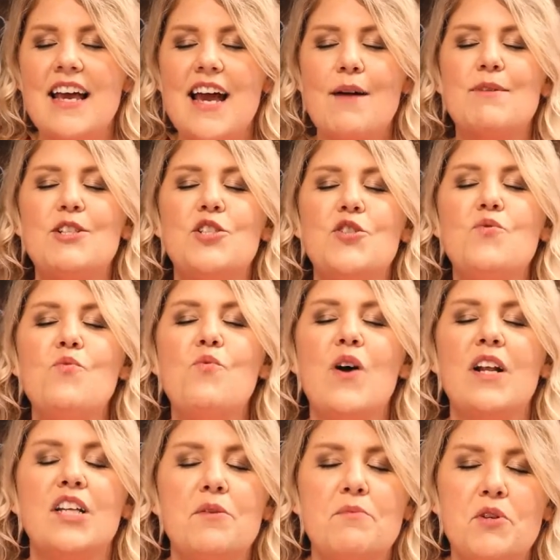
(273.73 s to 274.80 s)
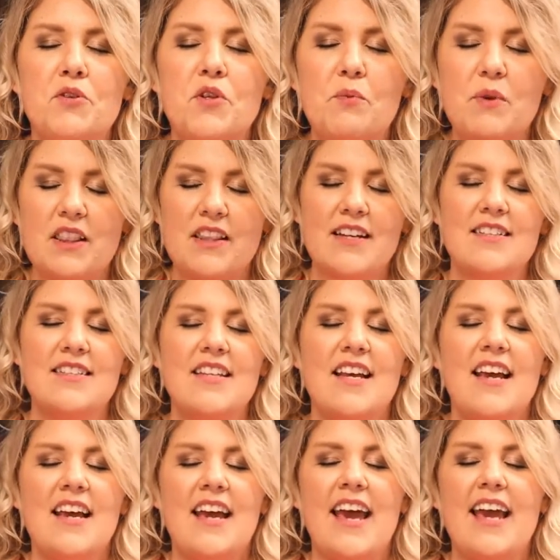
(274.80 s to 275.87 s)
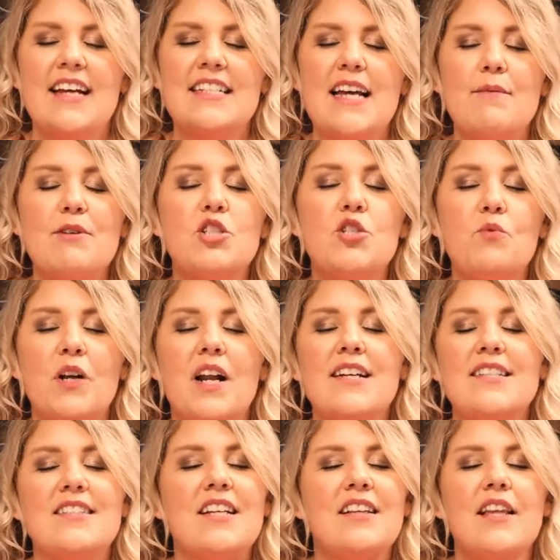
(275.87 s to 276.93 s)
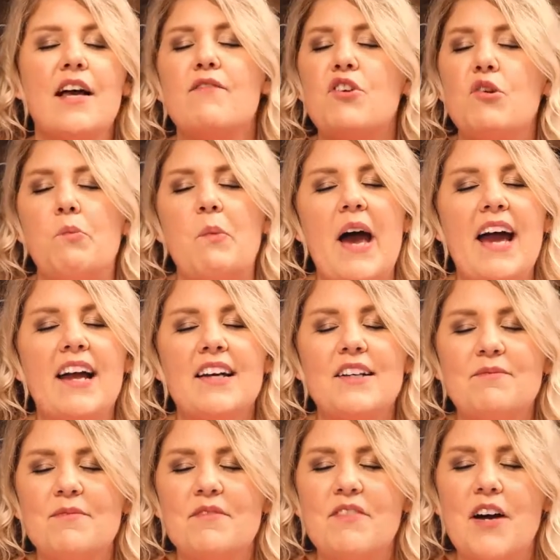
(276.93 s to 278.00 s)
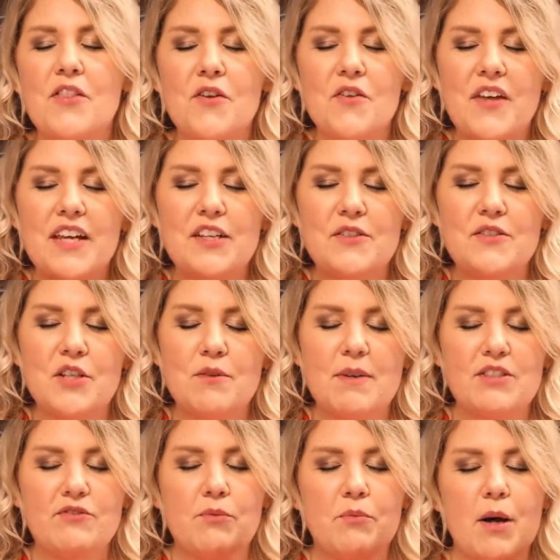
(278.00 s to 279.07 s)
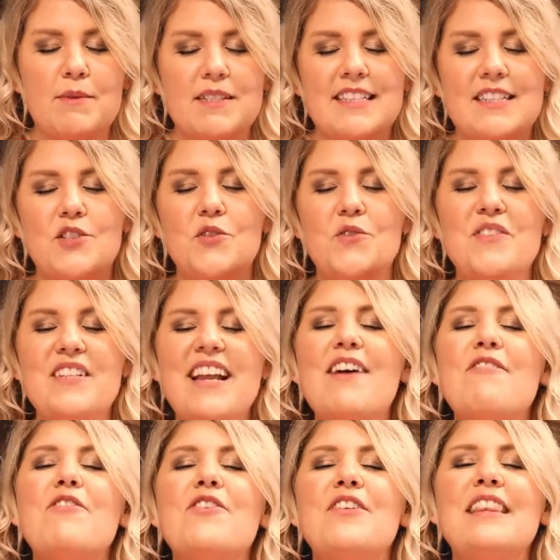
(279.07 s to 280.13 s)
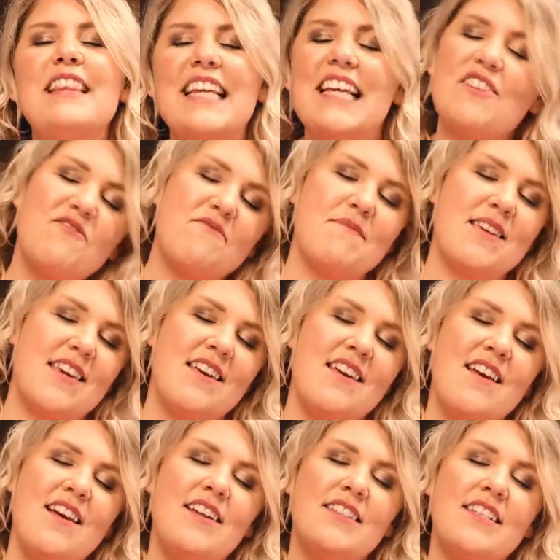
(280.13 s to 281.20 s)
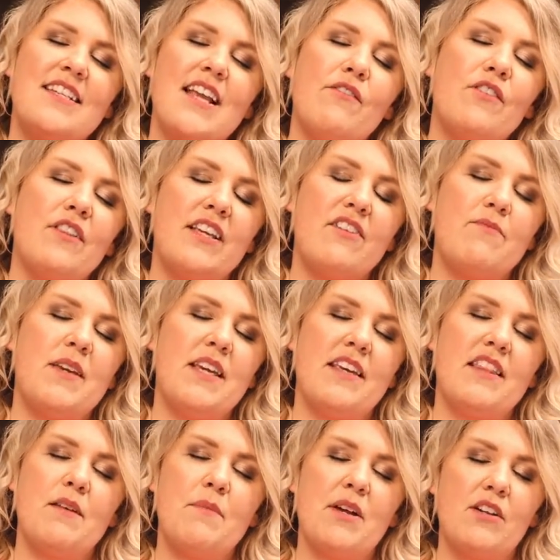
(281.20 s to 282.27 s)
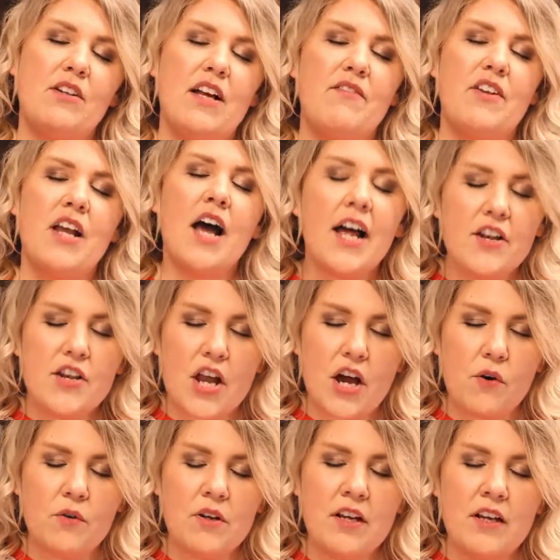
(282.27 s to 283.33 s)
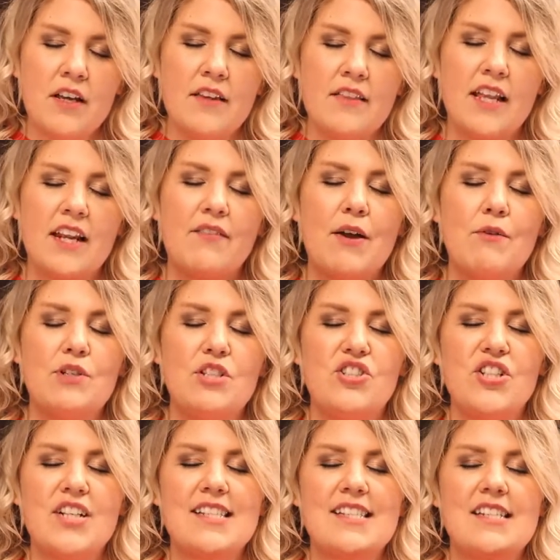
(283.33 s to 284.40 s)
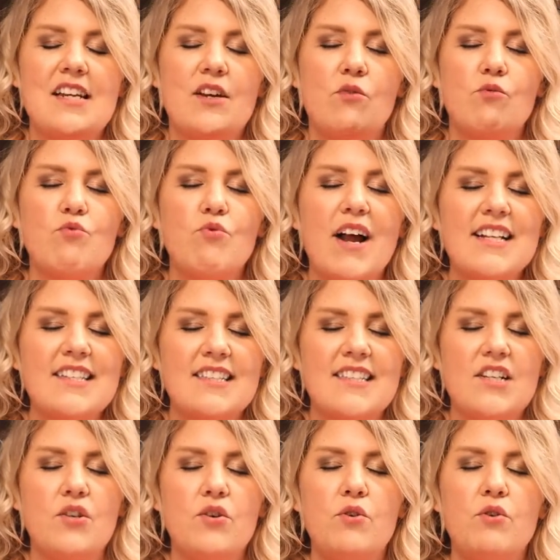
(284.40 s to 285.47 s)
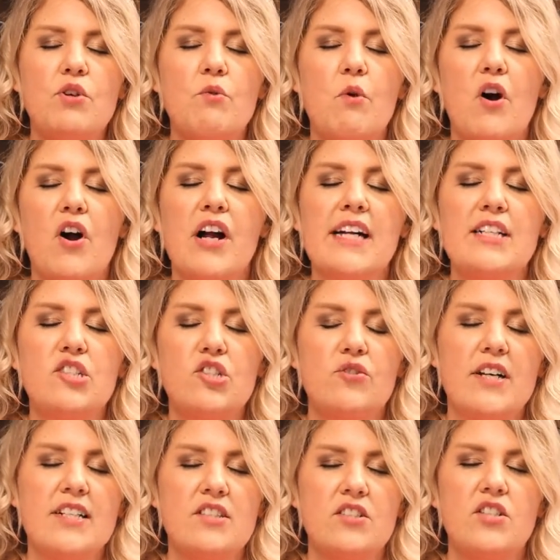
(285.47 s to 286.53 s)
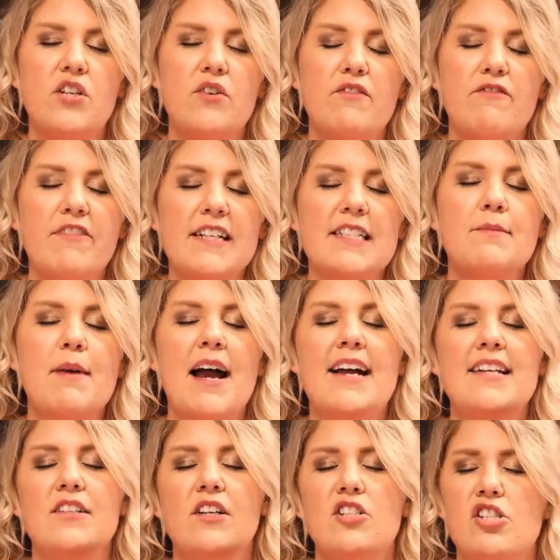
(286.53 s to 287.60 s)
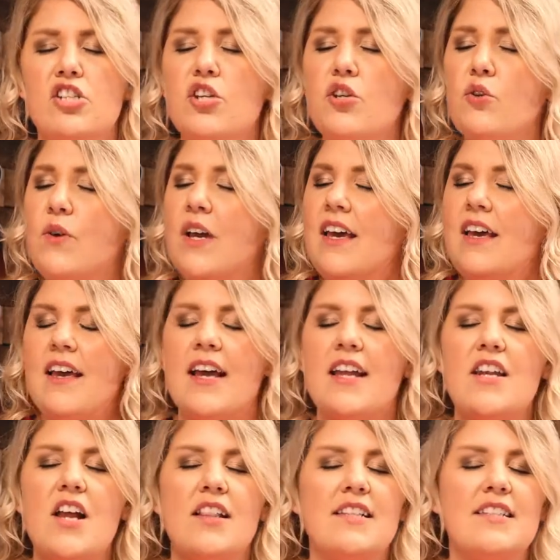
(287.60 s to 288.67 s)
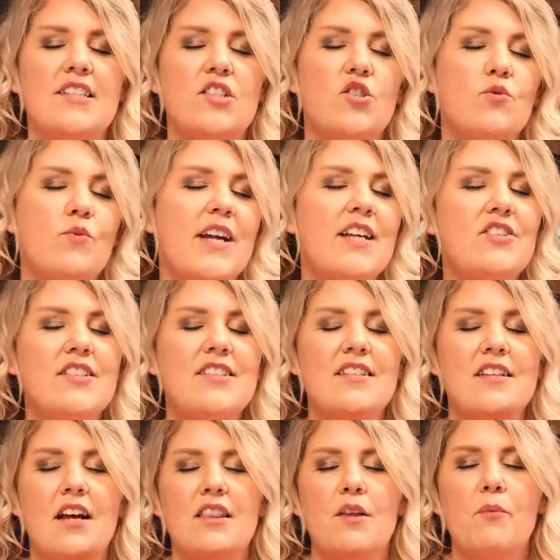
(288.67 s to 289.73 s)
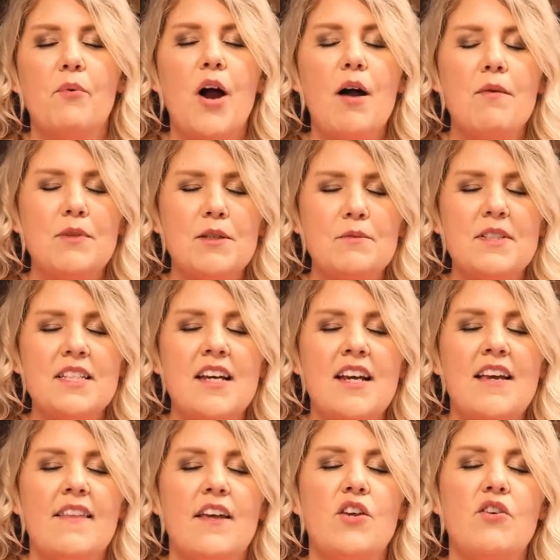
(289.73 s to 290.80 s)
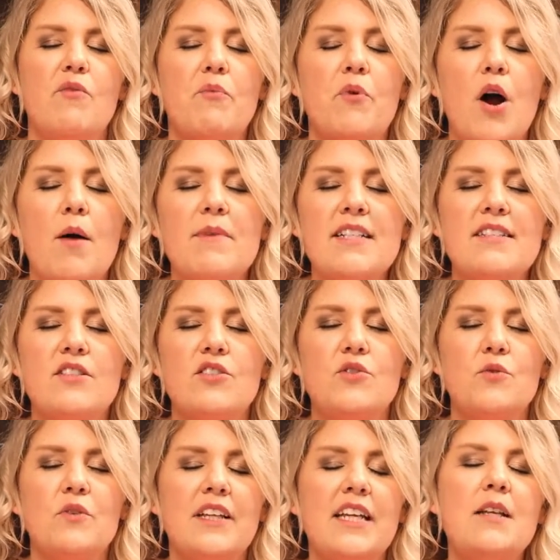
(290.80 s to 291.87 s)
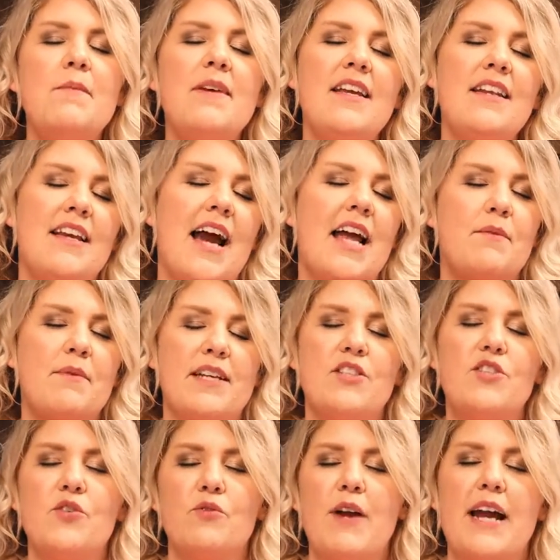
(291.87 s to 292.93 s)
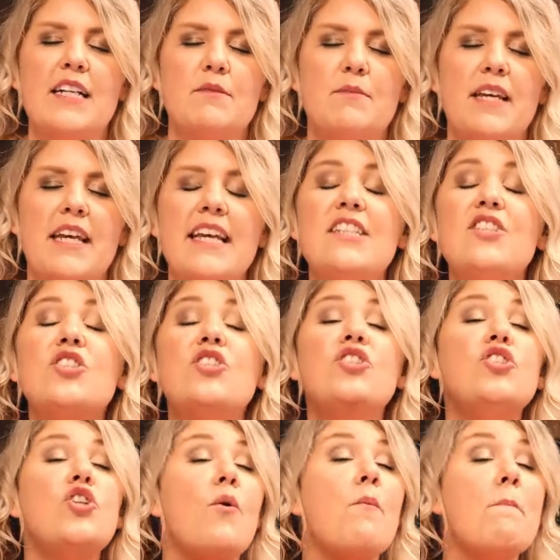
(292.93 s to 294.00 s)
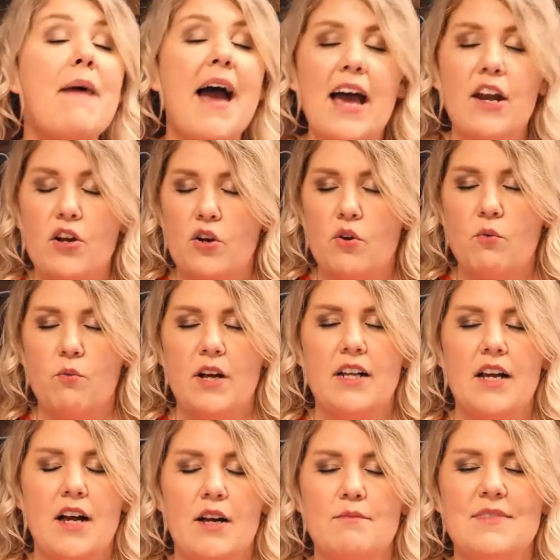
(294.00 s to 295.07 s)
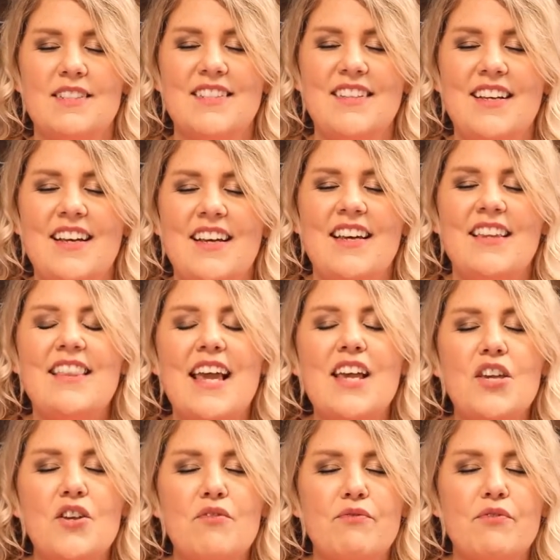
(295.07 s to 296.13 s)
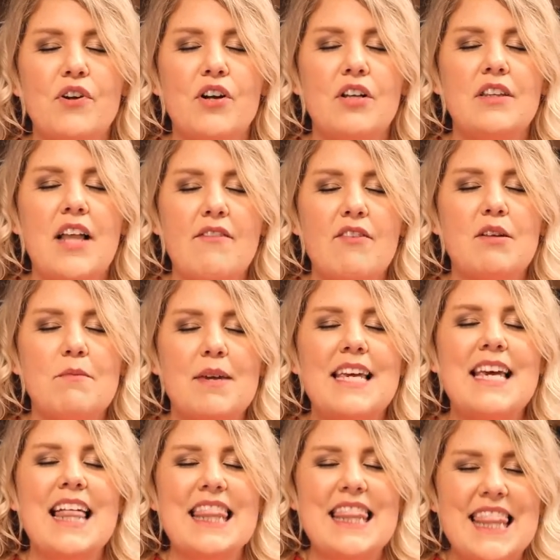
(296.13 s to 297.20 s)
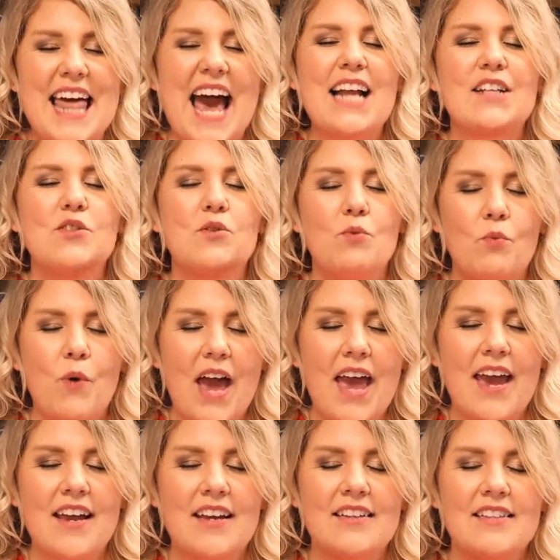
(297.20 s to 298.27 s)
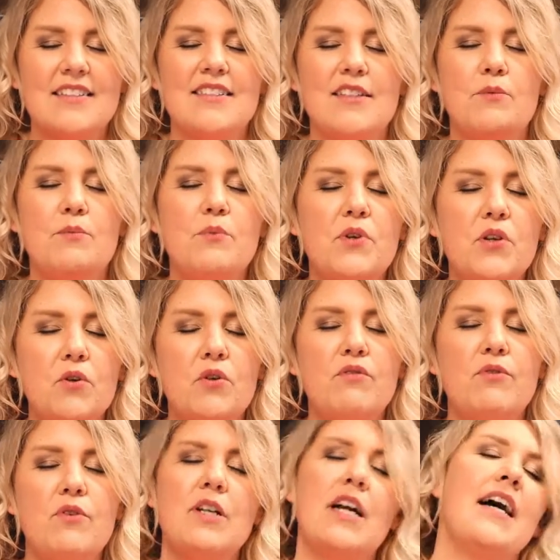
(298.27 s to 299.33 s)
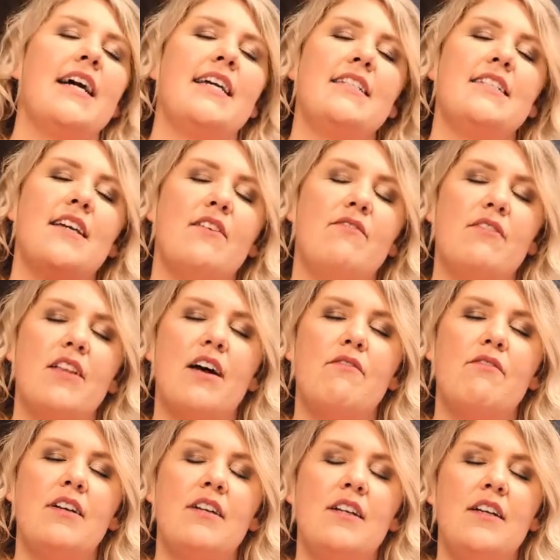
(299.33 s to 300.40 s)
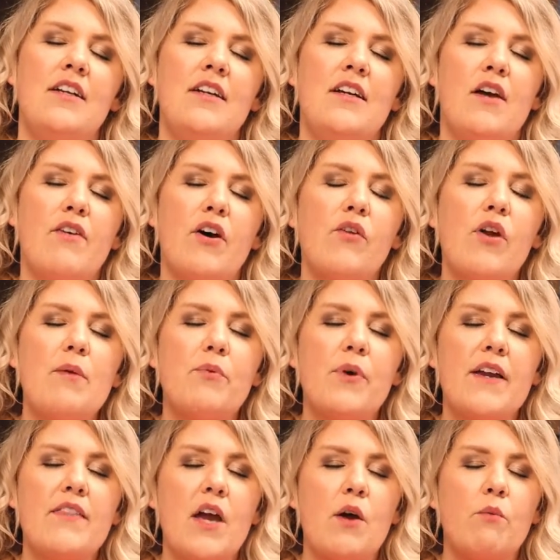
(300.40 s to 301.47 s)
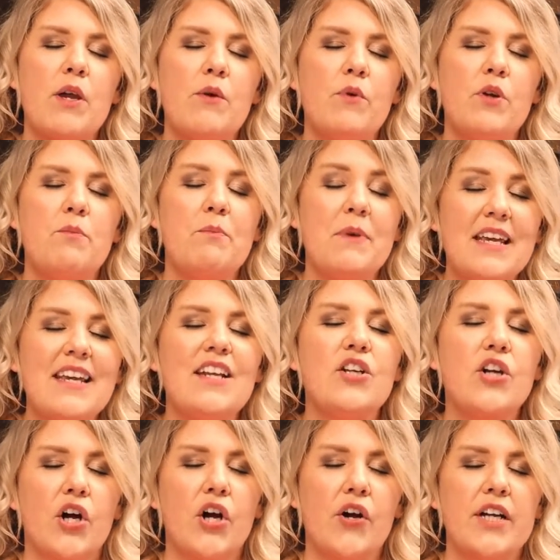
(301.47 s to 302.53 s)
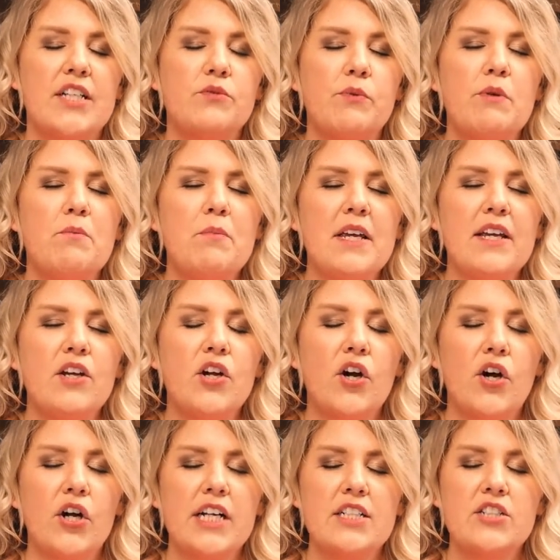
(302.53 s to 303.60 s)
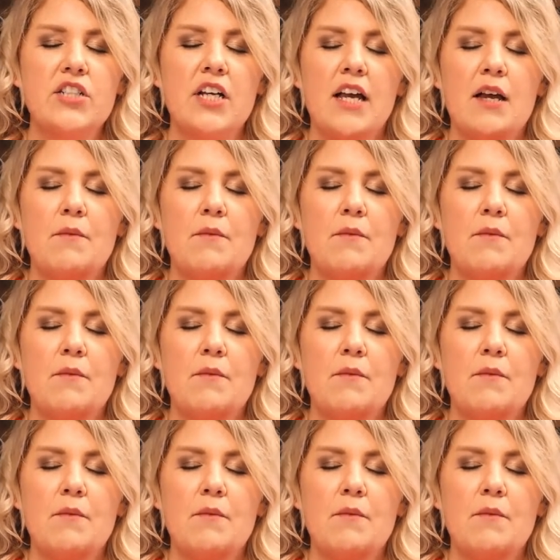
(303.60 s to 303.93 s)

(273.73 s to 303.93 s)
how much you want communion with us, and how much you want us to love you back. Father, thank you so much for promising to never leave me, to never leave me in the middle of an unknown, that if I would just rest in who you are and trust you and fix my eyes on you and not the situations, not the problems, that you have promised to lead me and guide me and direct me no matter what comes. Thank you for loving me that way. It's a beautiful kind of love. Father, I pray that we would be encouraged. We would be encouraged